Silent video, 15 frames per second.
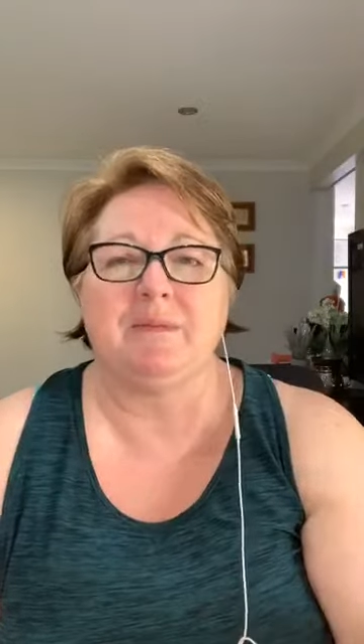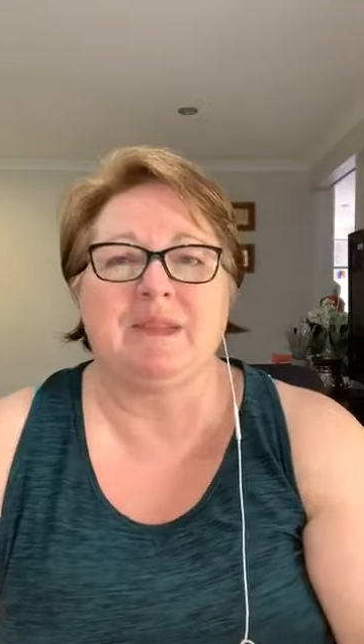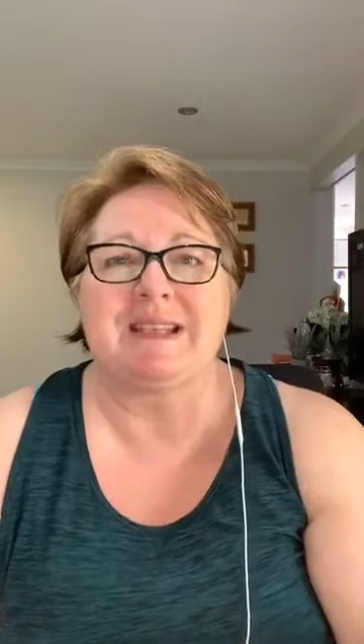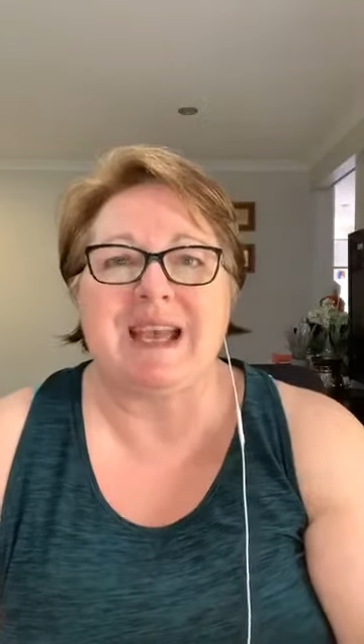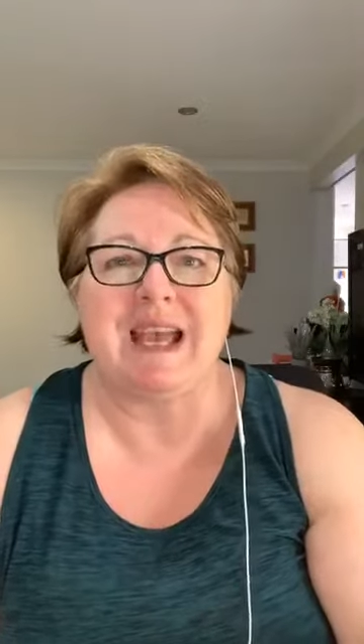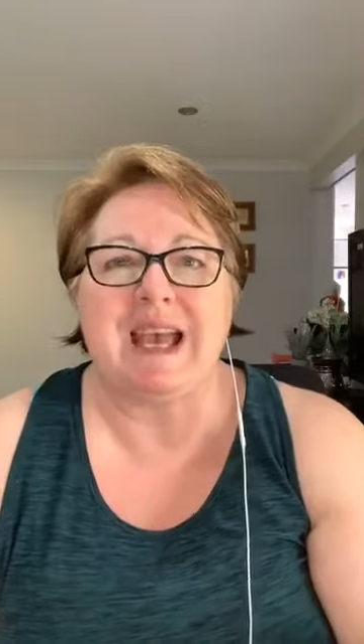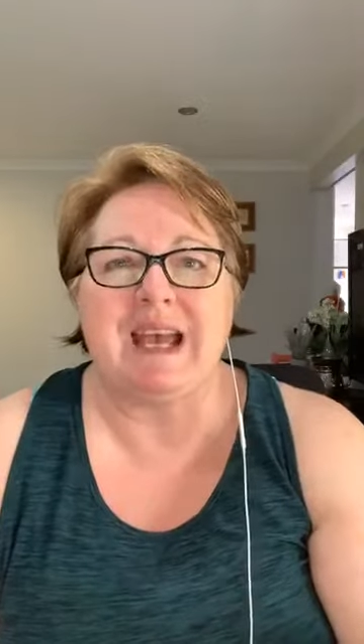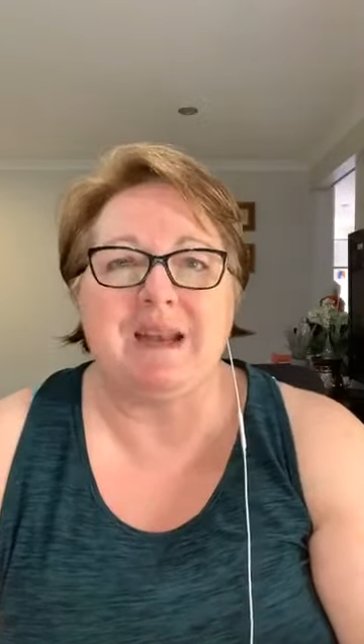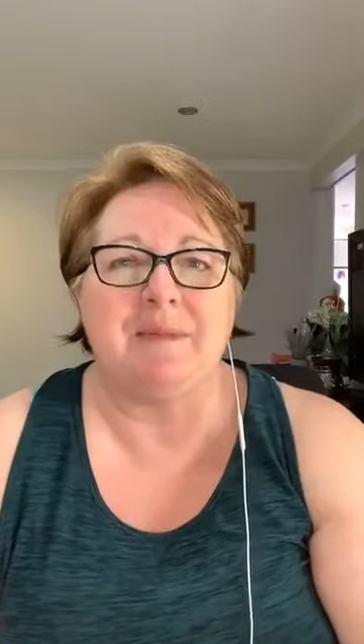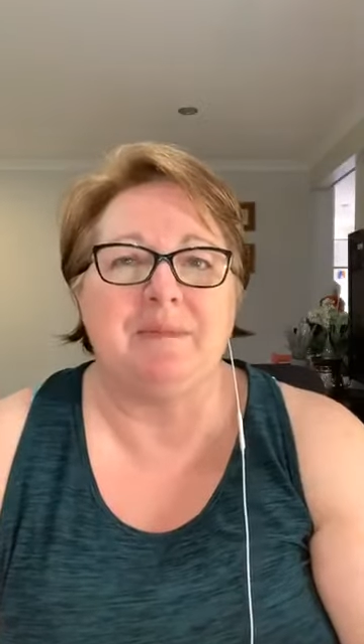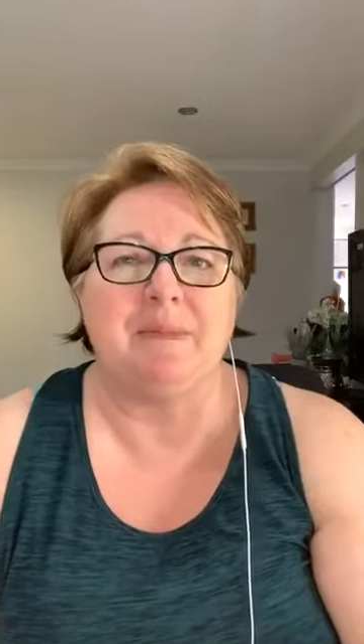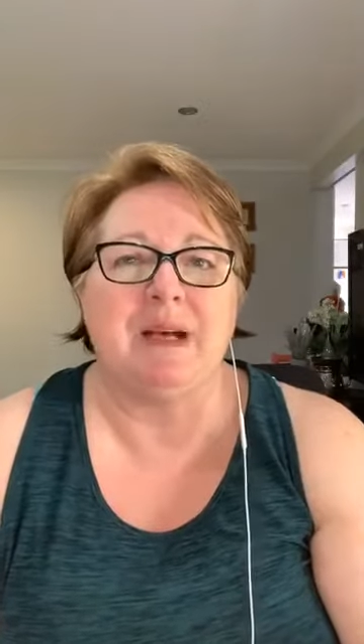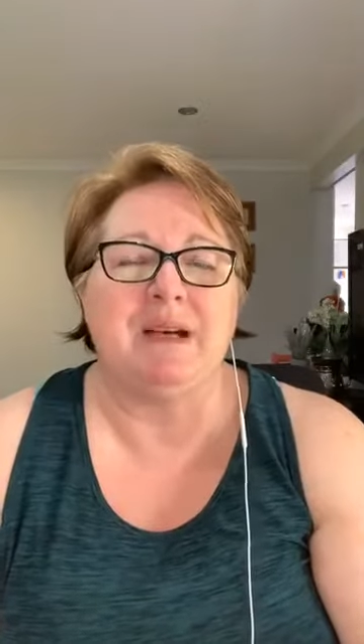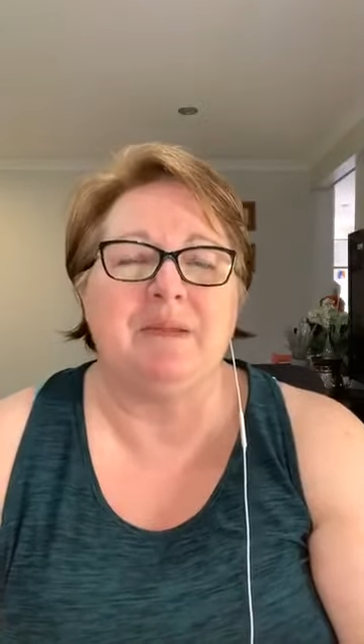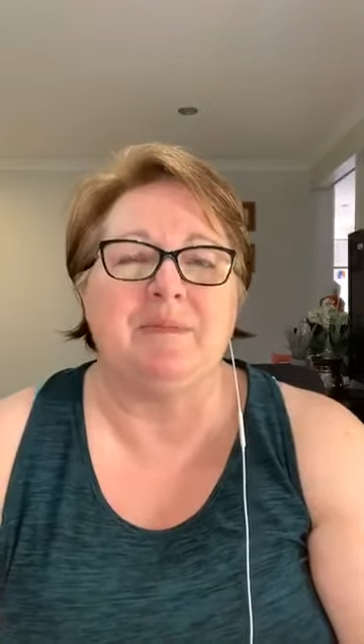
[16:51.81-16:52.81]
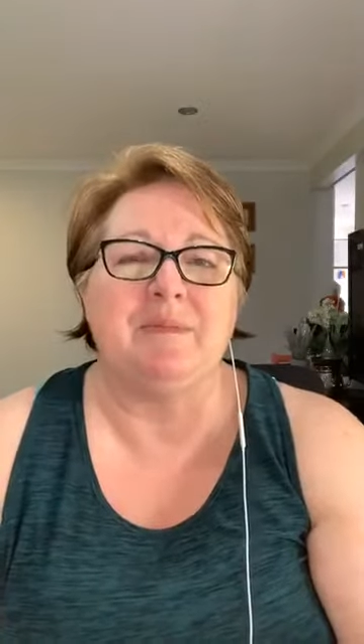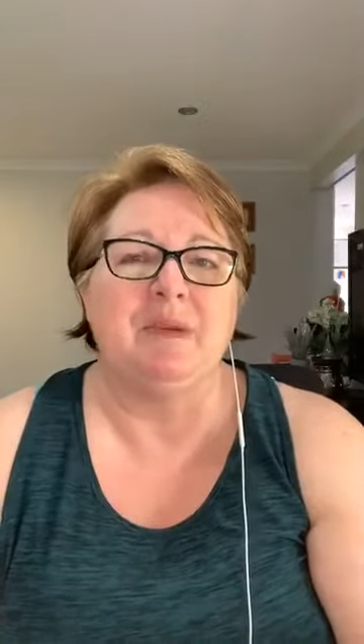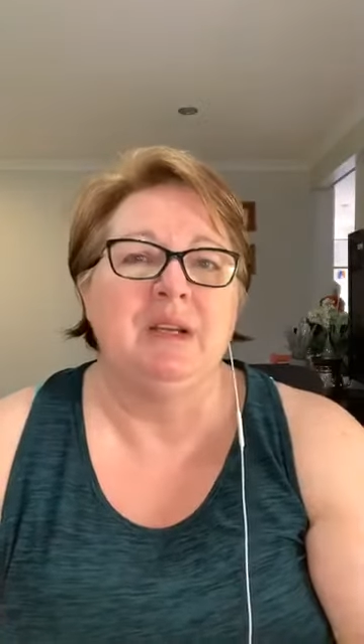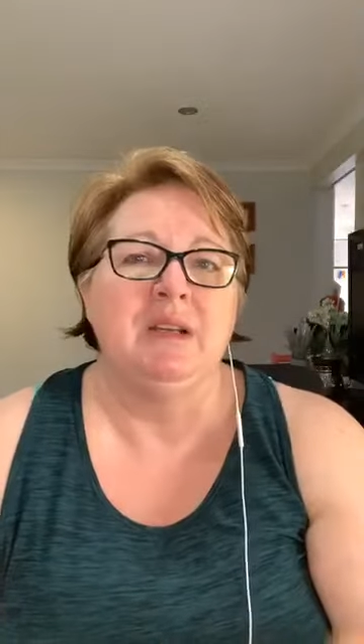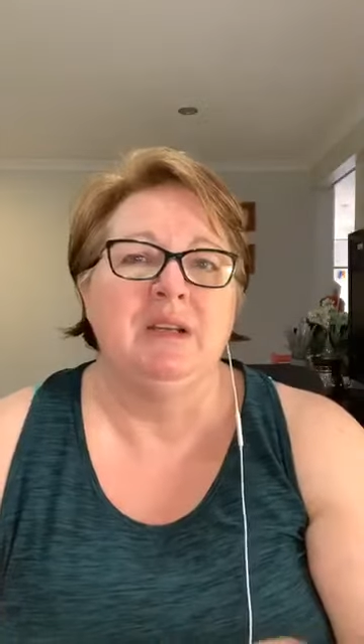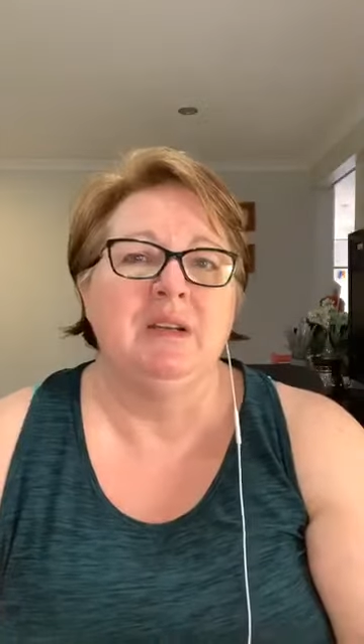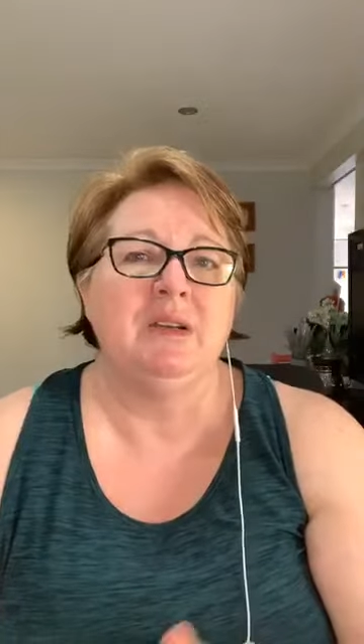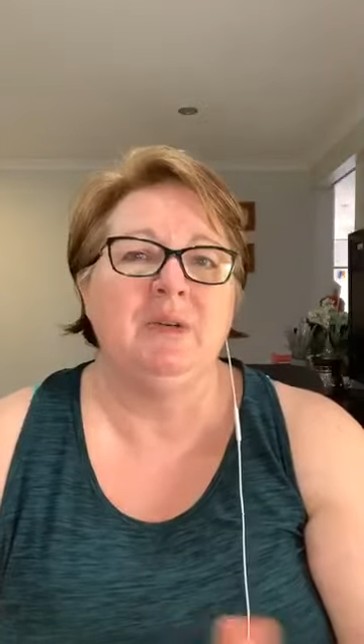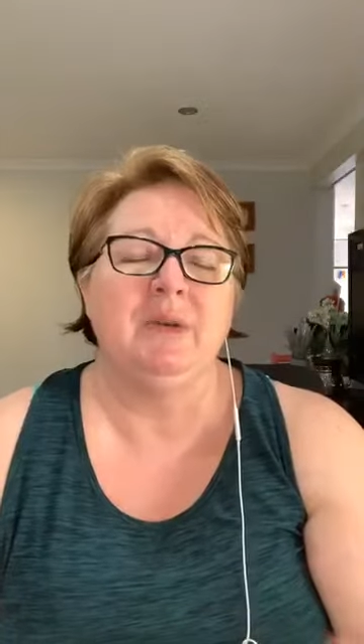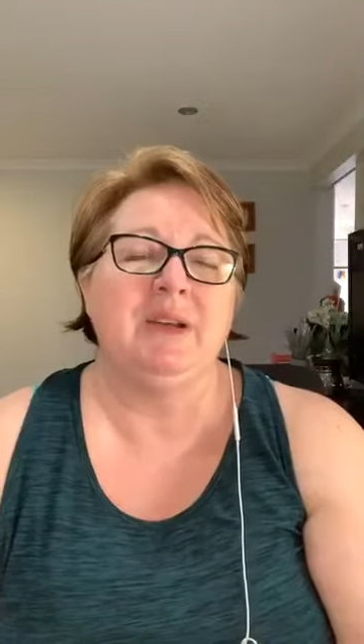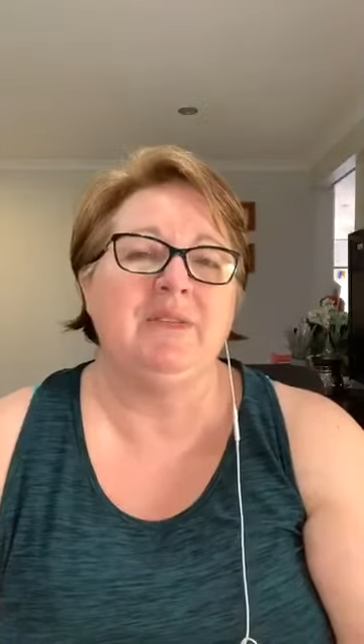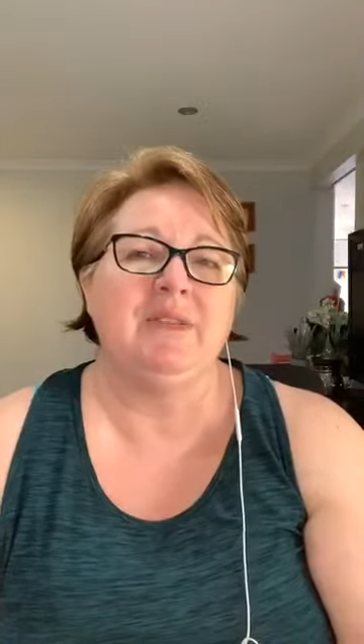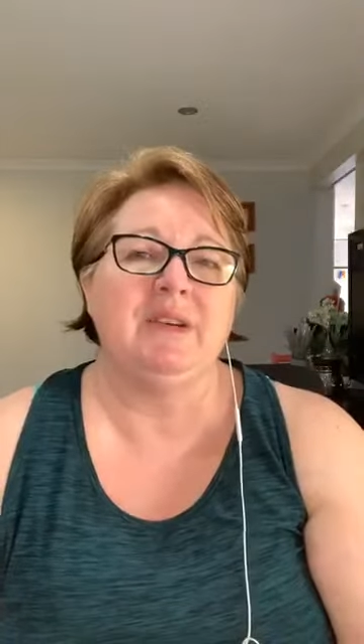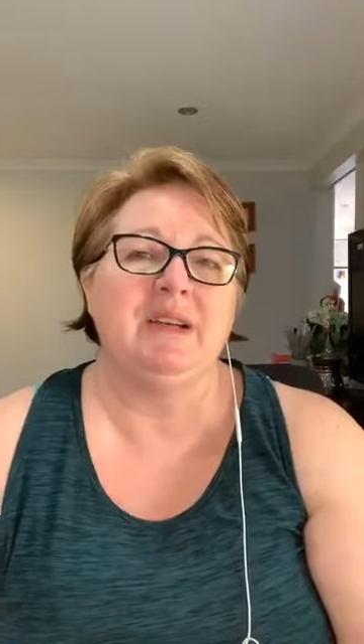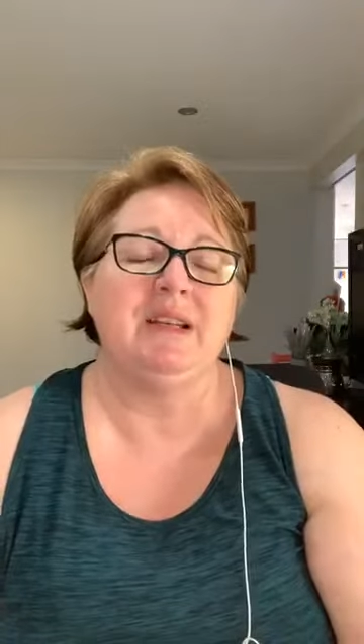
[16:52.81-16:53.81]
dad, mum,
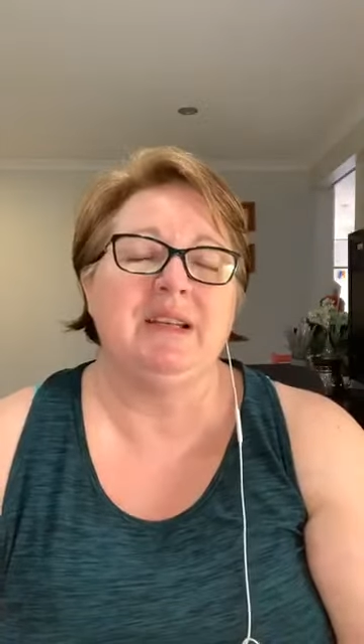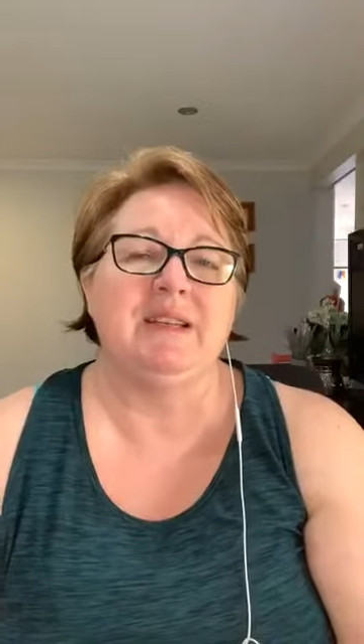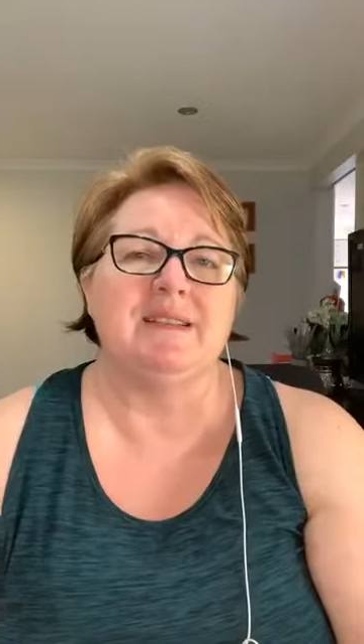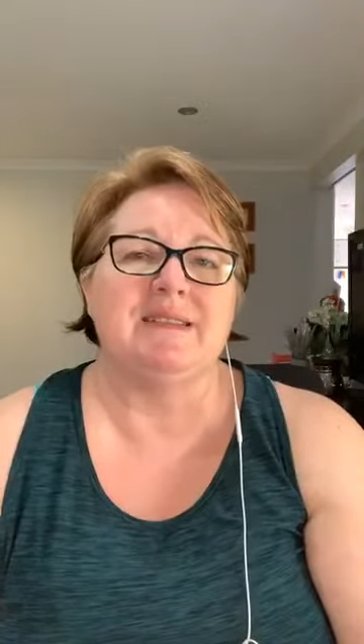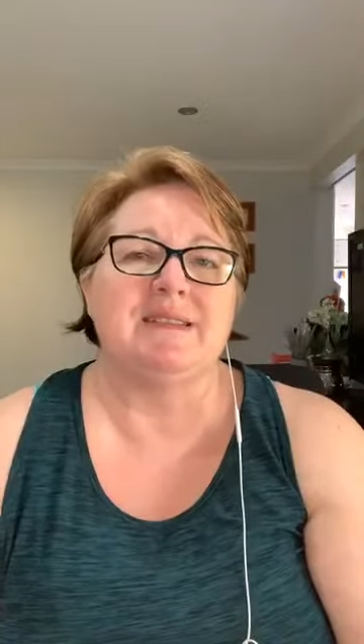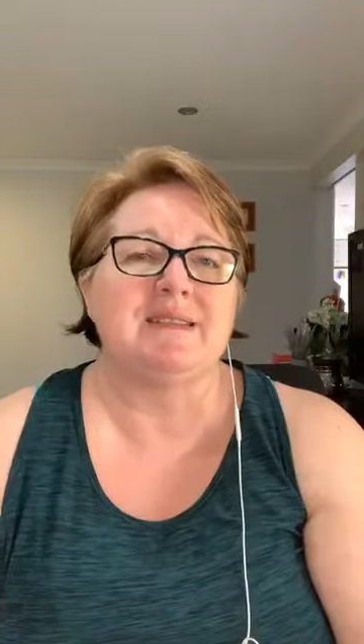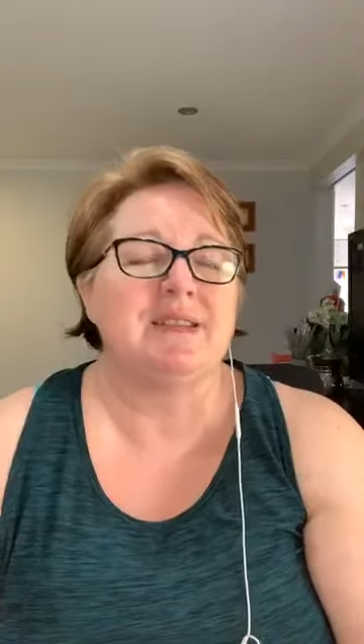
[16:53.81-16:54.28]
whoever it is.